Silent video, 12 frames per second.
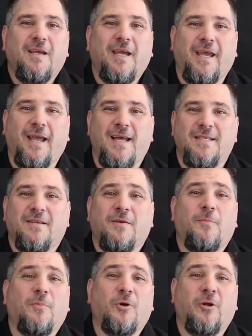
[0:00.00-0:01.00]
Hey guys,
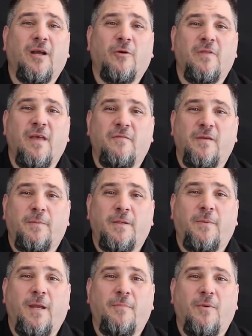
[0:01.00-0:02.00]
Berger here with
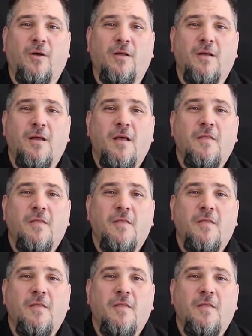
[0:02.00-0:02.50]
MVP Paintball.